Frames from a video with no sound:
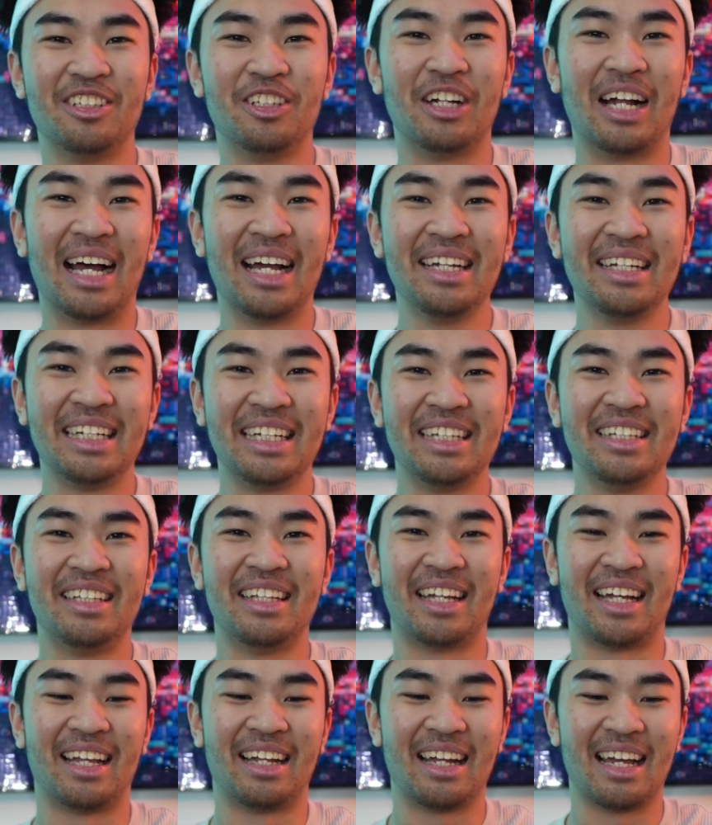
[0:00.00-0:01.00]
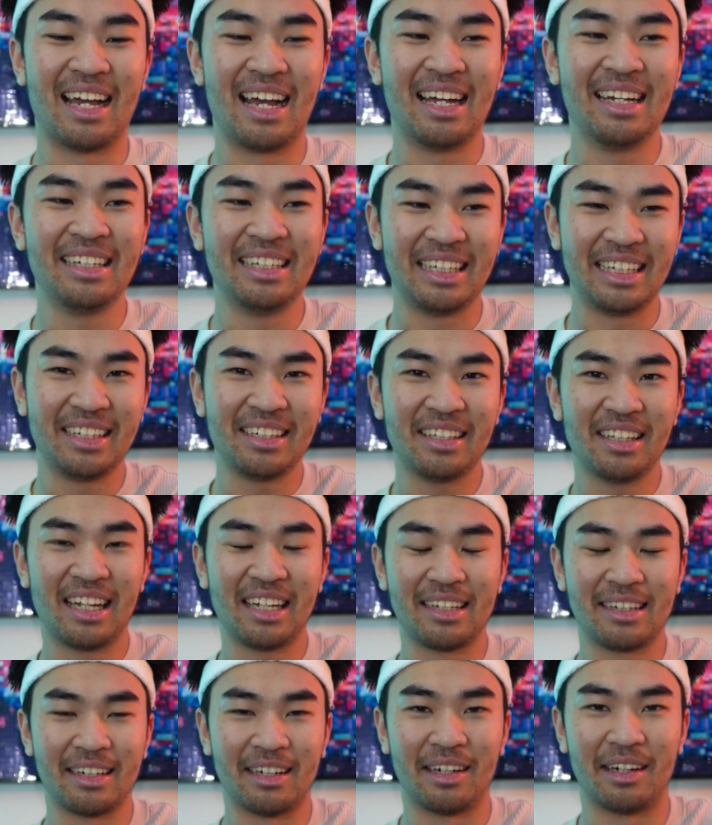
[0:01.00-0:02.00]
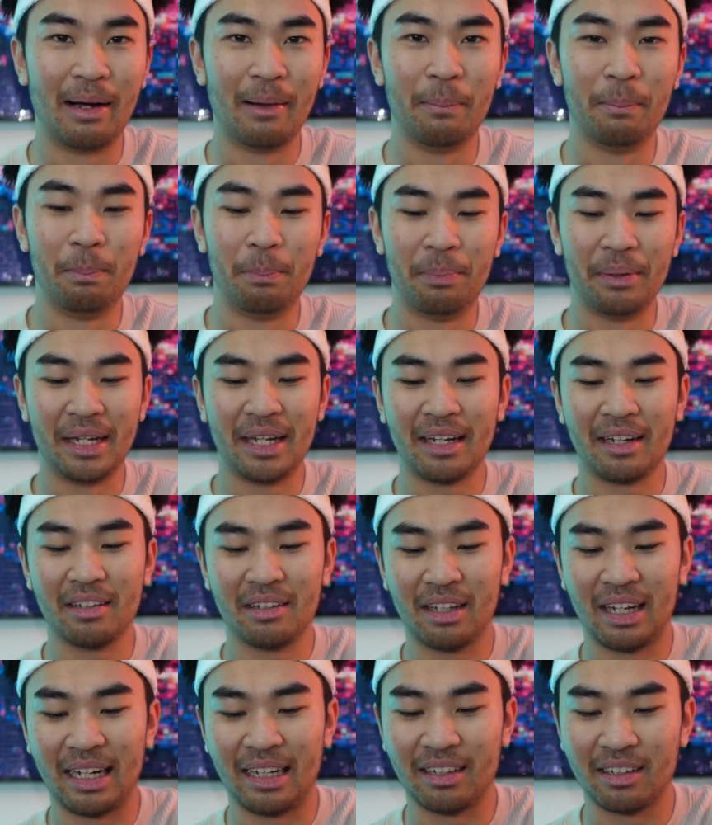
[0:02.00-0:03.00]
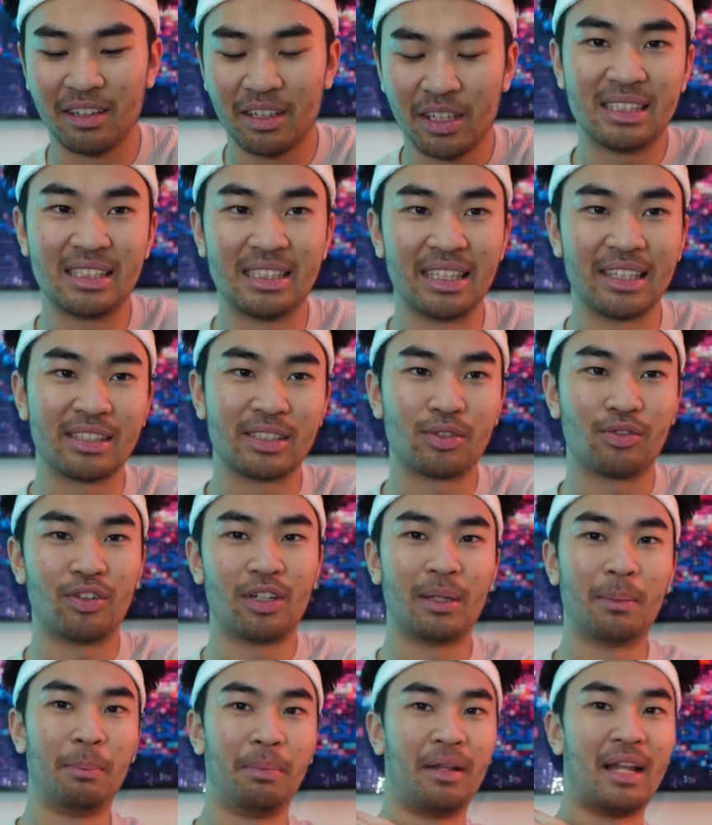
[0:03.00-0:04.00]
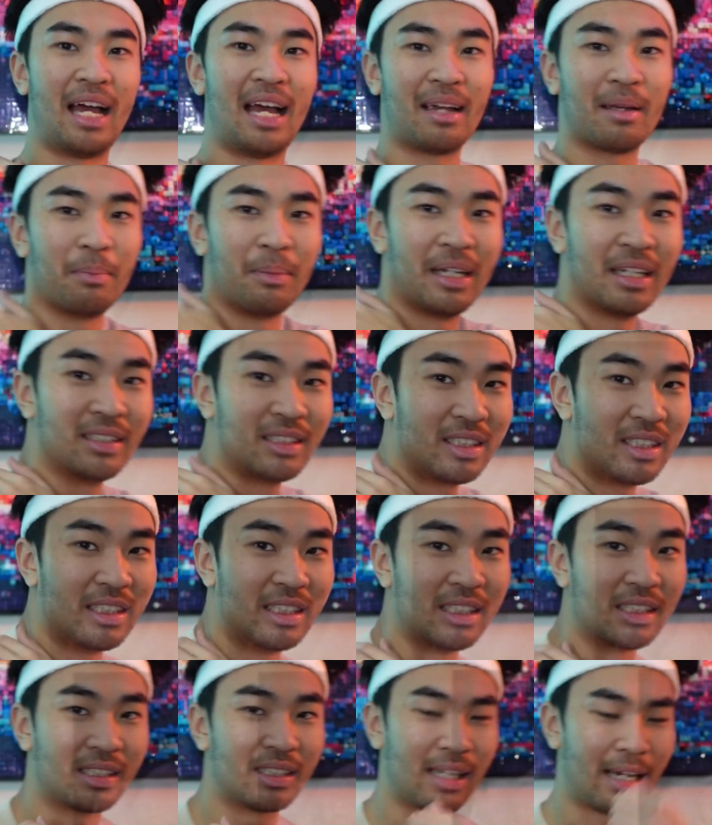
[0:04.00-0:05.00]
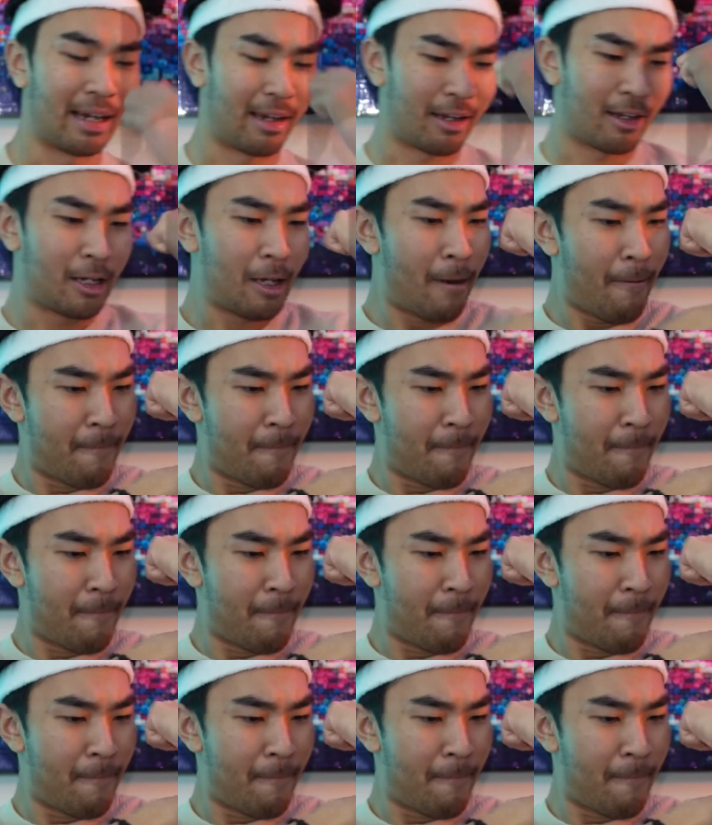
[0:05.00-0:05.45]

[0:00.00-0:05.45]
Dude, I need that. I need like a big like 6-foot black man to just like